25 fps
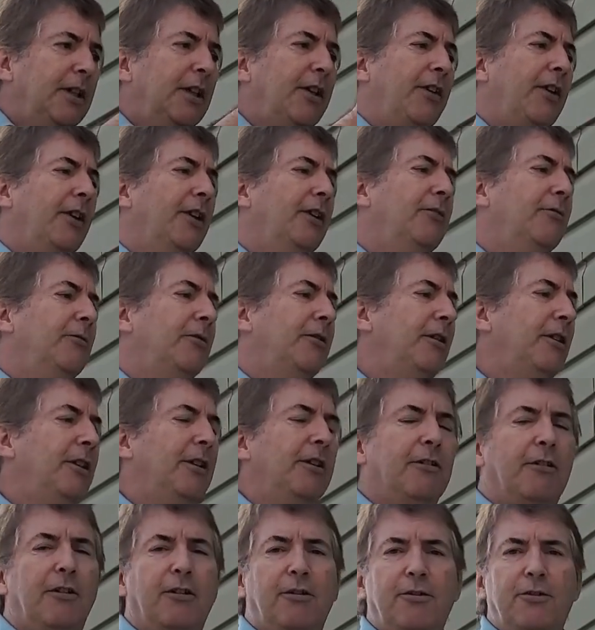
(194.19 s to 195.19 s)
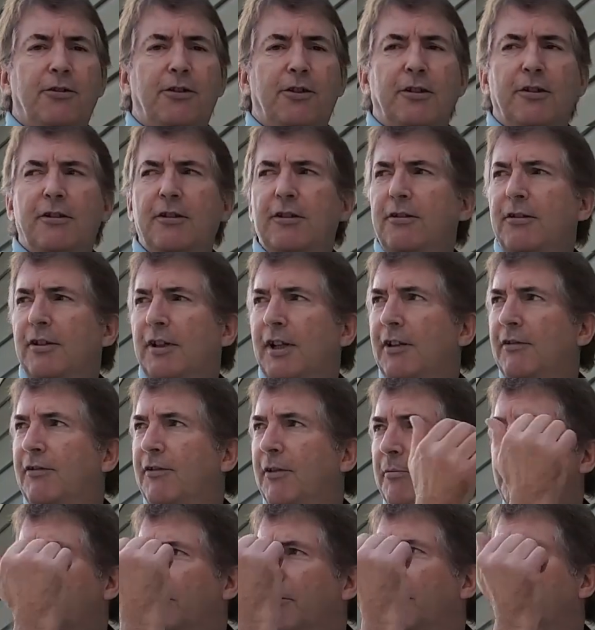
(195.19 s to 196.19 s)
things with the enclosure. It could have
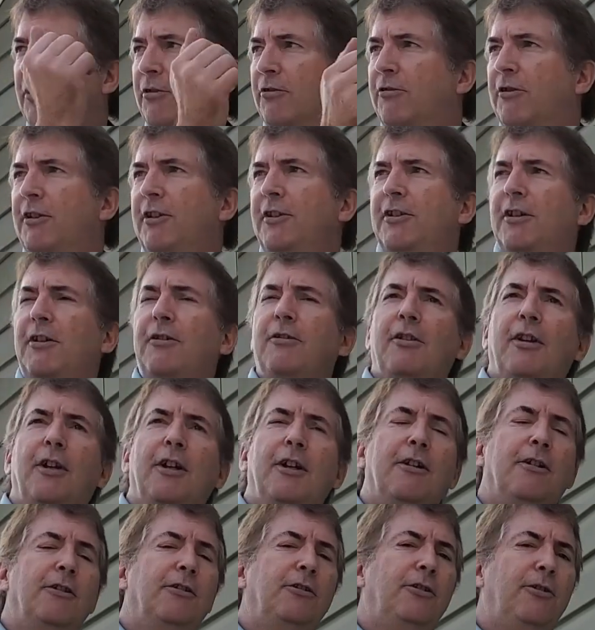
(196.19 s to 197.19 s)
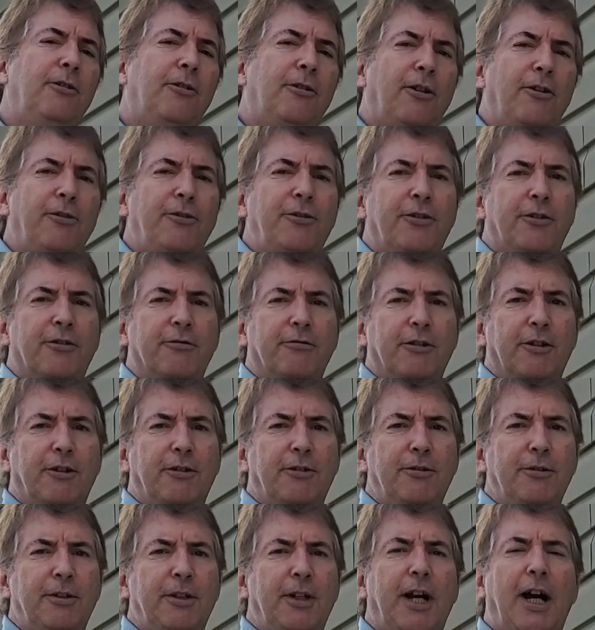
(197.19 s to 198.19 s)
something with the trees out there, too close to the
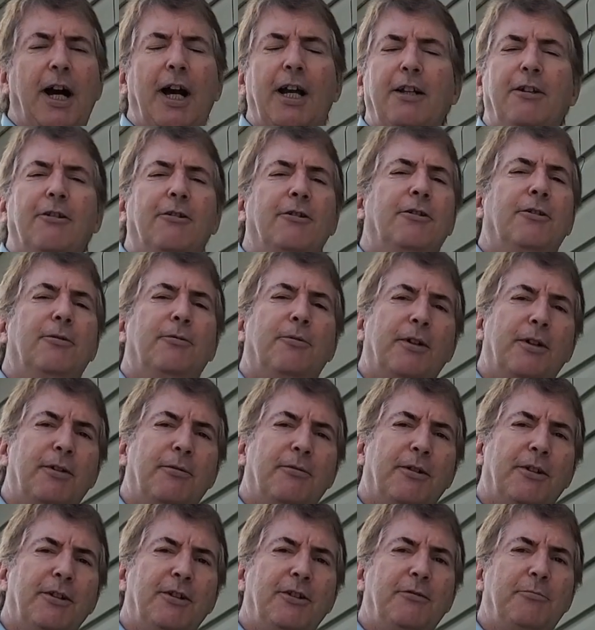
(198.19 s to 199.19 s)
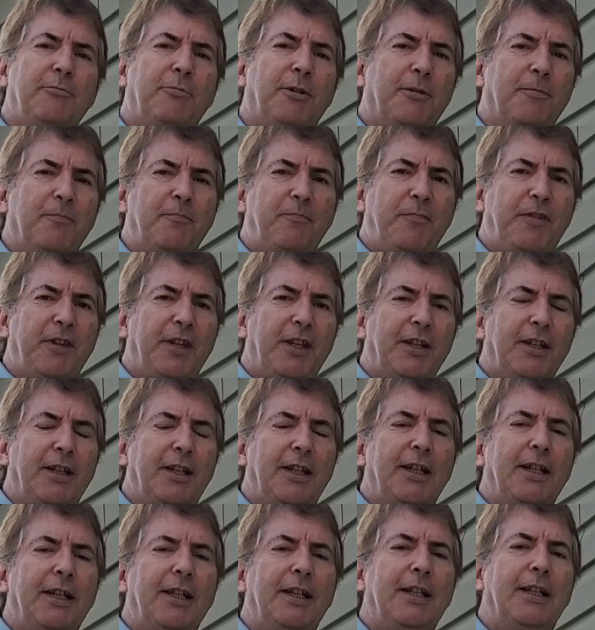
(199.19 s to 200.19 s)
road. I don't know what it was, but
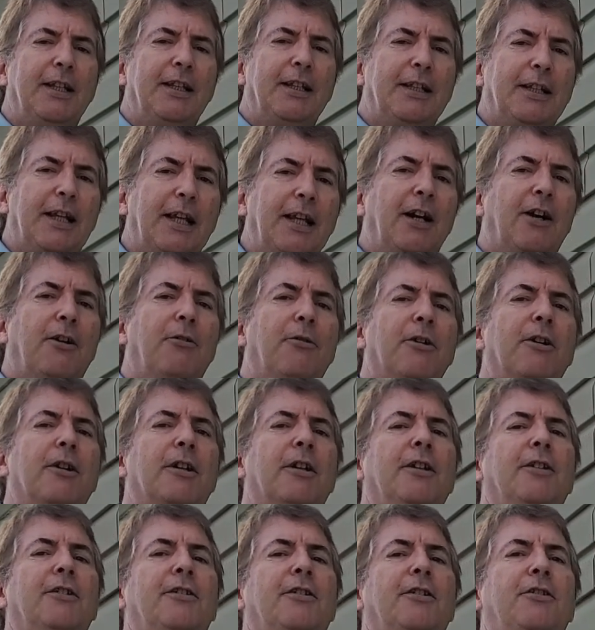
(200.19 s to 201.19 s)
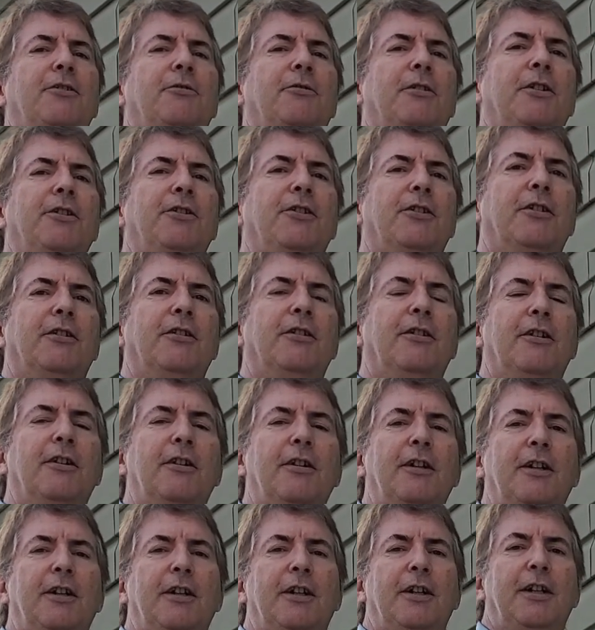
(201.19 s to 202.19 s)
cannot work in this situation.
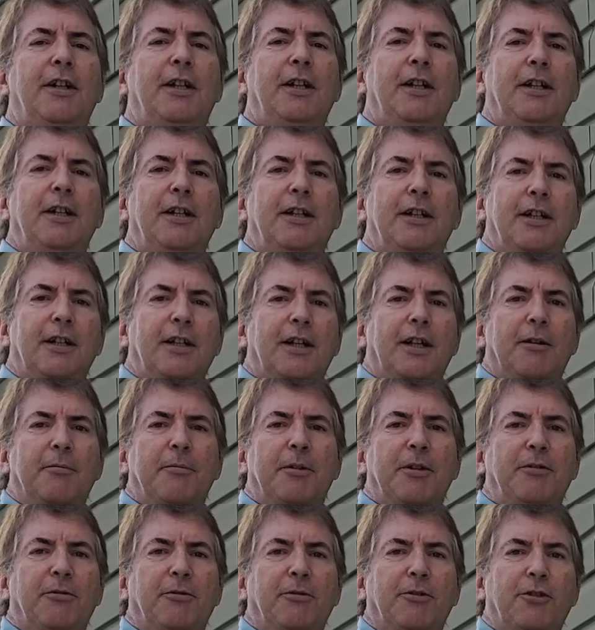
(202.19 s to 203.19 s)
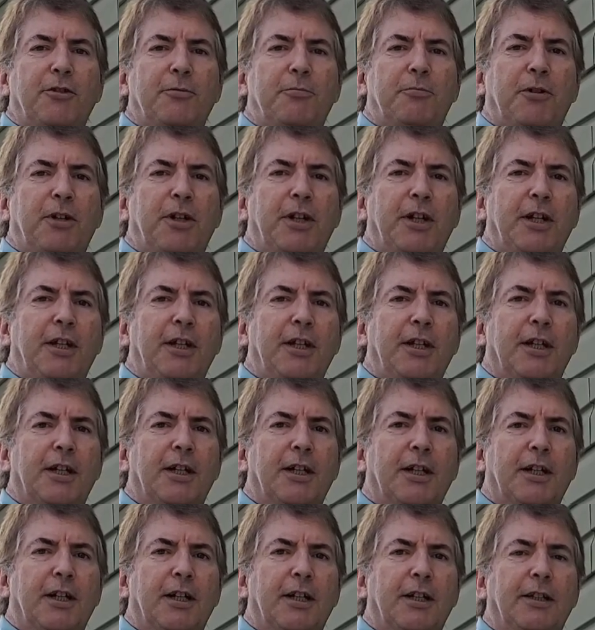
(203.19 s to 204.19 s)
I may as well just put
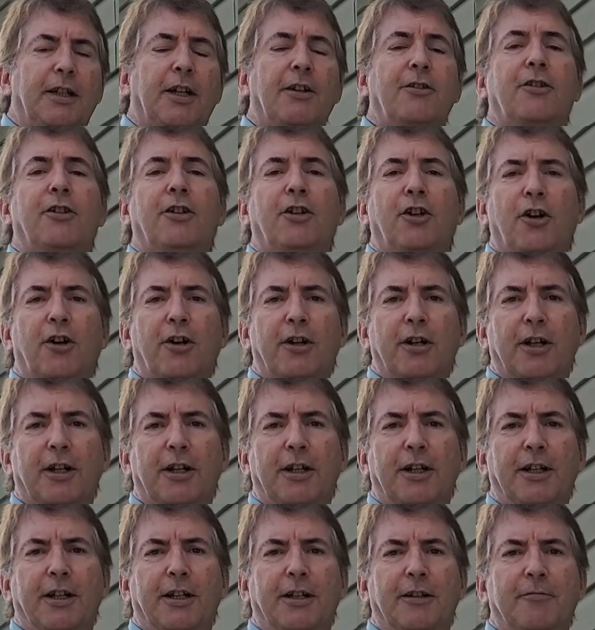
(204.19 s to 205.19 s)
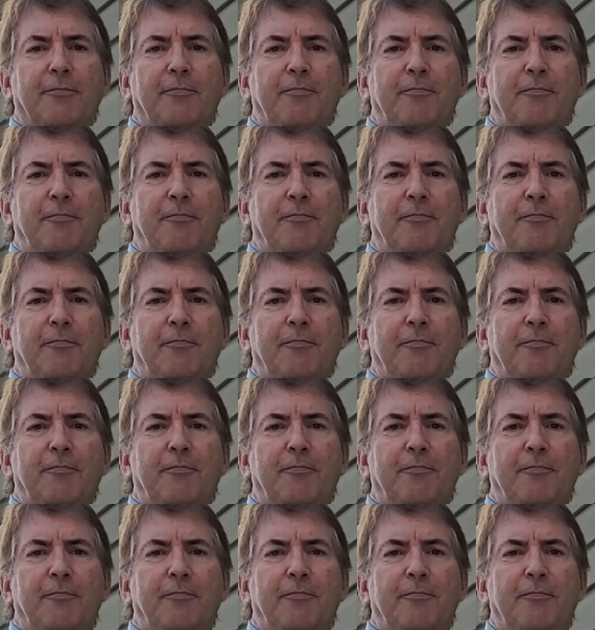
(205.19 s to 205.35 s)
a dusk to dawn light in.